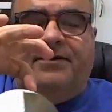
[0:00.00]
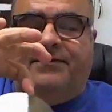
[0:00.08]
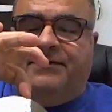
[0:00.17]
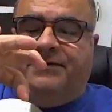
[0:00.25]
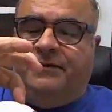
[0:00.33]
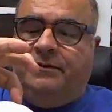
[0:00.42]
the
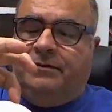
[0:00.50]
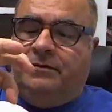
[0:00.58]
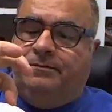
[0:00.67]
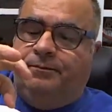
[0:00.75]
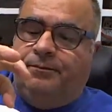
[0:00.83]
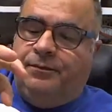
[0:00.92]
circle.
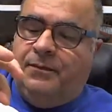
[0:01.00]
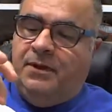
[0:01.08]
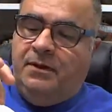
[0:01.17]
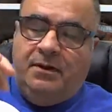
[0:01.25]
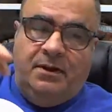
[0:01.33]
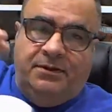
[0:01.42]

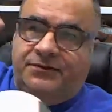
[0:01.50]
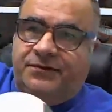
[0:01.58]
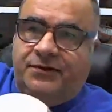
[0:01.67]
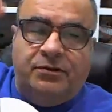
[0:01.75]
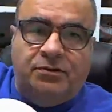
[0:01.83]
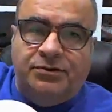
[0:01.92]

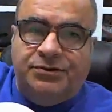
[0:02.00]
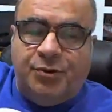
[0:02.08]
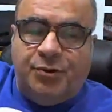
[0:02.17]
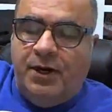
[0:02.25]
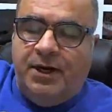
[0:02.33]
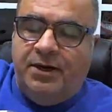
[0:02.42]
Circle,
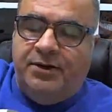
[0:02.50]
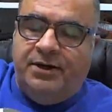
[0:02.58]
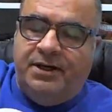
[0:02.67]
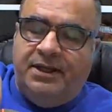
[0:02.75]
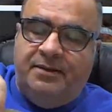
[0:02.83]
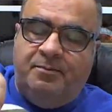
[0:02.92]
square,
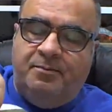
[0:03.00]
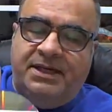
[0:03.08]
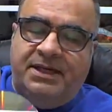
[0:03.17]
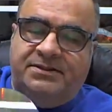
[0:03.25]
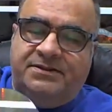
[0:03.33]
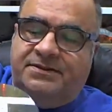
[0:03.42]
it
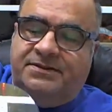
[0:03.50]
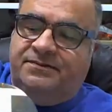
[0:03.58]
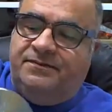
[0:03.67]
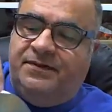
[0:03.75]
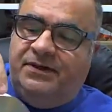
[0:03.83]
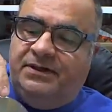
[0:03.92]
makes
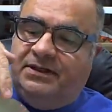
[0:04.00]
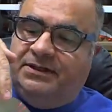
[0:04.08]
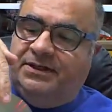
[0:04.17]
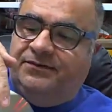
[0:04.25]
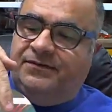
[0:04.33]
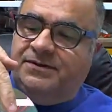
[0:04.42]
very little
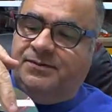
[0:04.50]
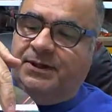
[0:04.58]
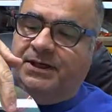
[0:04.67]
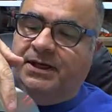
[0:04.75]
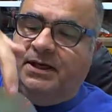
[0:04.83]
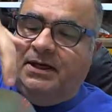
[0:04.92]
difference, but
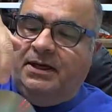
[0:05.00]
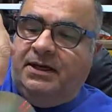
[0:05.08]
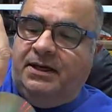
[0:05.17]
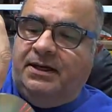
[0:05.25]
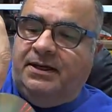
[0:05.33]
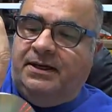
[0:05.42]

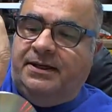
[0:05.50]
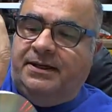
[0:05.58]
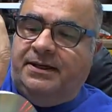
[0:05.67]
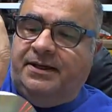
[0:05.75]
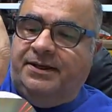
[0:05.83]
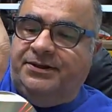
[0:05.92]

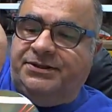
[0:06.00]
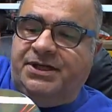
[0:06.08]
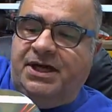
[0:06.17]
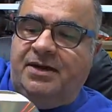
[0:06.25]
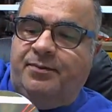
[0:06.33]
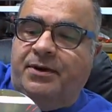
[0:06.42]
on the
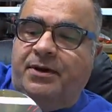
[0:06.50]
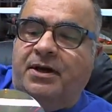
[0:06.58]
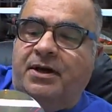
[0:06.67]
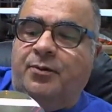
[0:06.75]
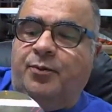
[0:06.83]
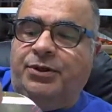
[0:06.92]
shape.
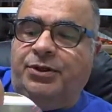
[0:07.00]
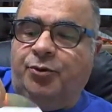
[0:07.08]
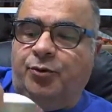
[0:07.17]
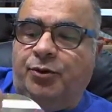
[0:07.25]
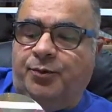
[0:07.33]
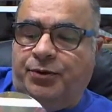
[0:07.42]
But you
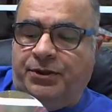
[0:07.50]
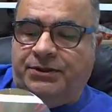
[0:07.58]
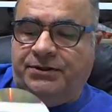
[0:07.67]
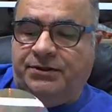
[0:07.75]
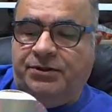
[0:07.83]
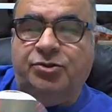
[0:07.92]
would put
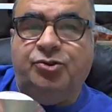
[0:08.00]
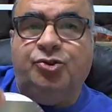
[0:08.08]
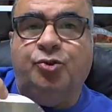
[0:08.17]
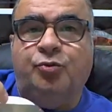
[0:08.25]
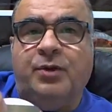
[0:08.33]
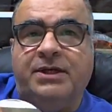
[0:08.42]
two
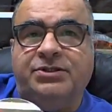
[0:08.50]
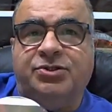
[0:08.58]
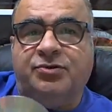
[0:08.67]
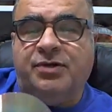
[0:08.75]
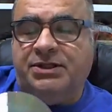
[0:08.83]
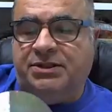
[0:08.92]

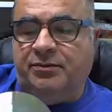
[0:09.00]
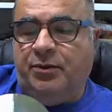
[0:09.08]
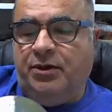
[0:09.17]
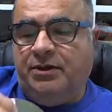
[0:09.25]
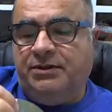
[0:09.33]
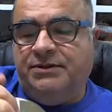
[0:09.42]
registration
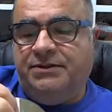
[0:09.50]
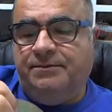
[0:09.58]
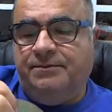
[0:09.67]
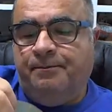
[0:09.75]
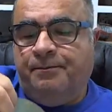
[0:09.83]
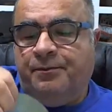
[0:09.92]
marks.
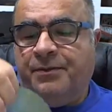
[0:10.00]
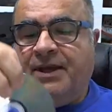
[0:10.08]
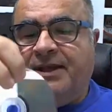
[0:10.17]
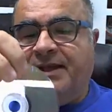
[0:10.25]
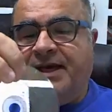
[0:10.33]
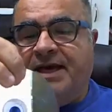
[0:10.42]
In
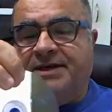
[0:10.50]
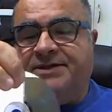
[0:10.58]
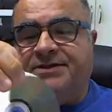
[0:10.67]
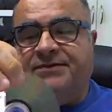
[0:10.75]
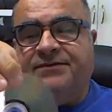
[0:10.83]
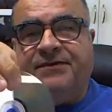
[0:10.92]
the case
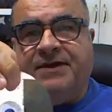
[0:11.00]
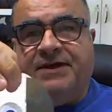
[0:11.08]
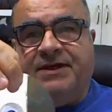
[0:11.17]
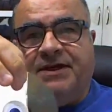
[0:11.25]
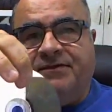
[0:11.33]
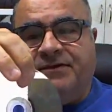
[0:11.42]
of
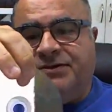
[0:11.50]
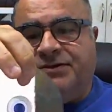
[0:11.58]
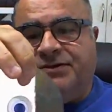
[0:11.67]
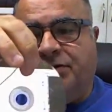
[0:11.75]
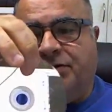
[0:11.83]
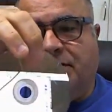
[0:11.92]
a
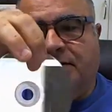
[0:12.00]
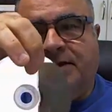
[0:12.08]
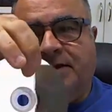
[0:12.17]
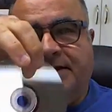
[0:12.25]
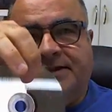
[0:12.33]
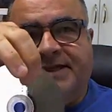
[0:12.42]
circle,
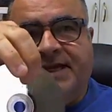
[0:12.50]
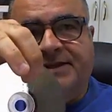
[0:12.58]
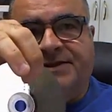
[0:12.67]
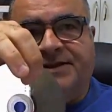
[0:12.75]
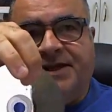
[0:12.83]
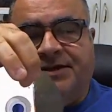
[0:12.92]
dead
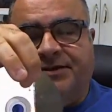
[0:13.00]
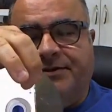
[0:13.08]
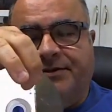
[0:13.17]
center,